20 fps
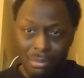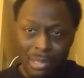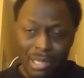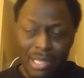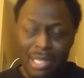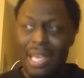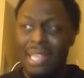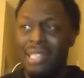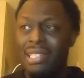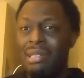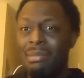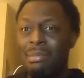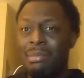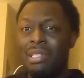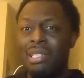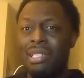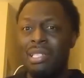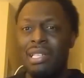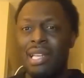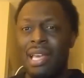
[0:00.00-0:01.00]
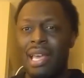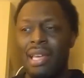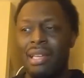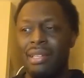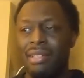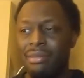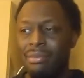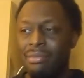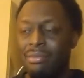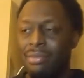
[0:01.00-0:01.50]
But let them believe that.
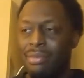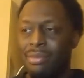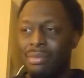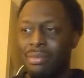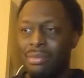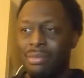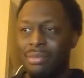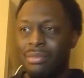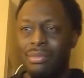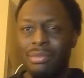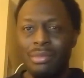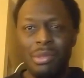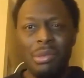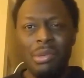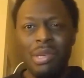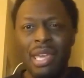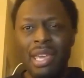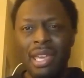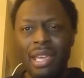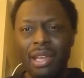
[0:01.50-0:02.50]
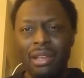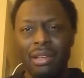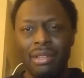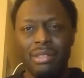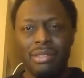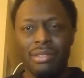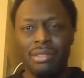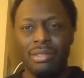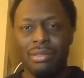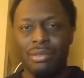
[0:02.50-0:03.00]
Who
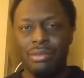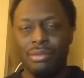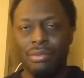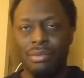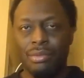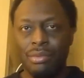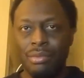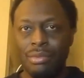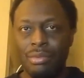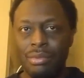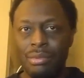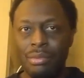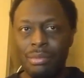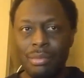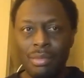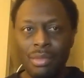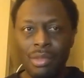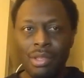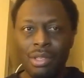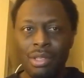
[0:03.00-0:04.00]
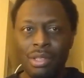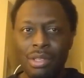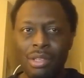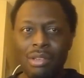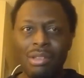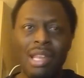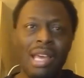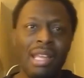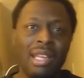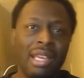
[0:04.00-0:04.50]
cares?
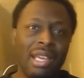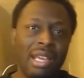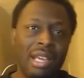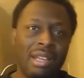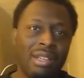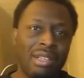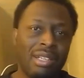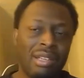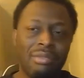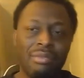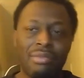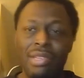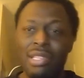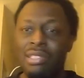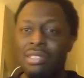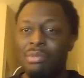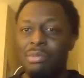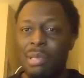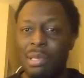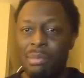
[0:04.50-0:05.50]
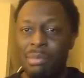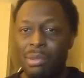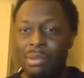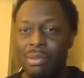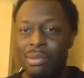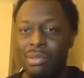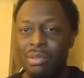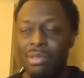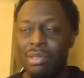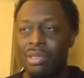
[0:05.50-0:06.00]
You're not here to convince people
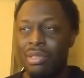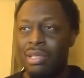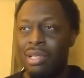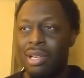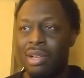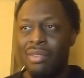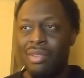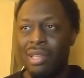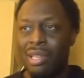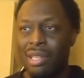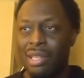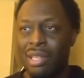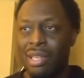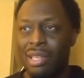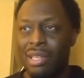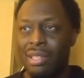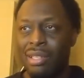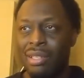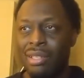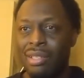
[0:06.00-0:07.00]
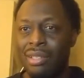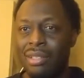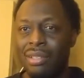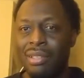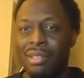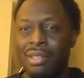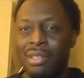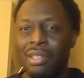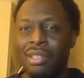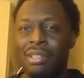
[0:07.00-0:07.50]
of anything.
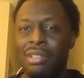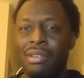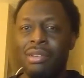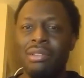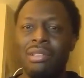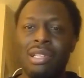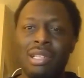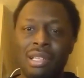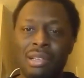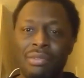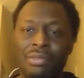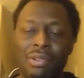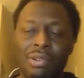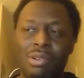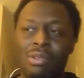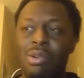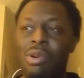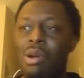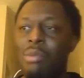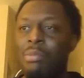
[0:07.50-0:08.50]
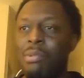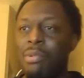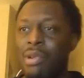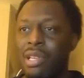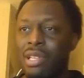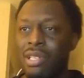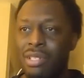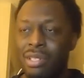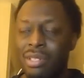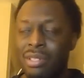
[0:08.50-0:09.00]
You're looking for
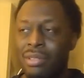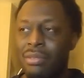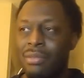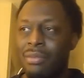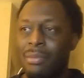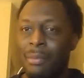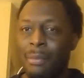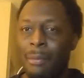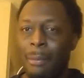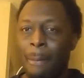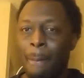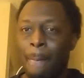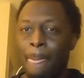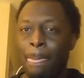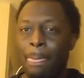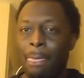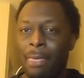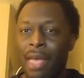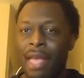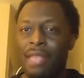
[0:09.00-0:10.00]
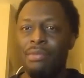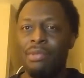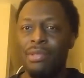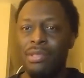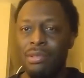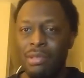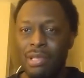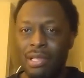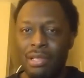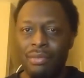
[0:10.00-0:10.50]
cooperation. That's
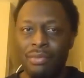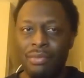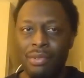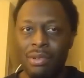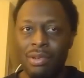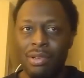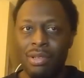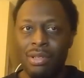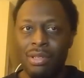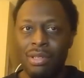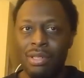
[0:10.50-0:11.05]
what you're looking for.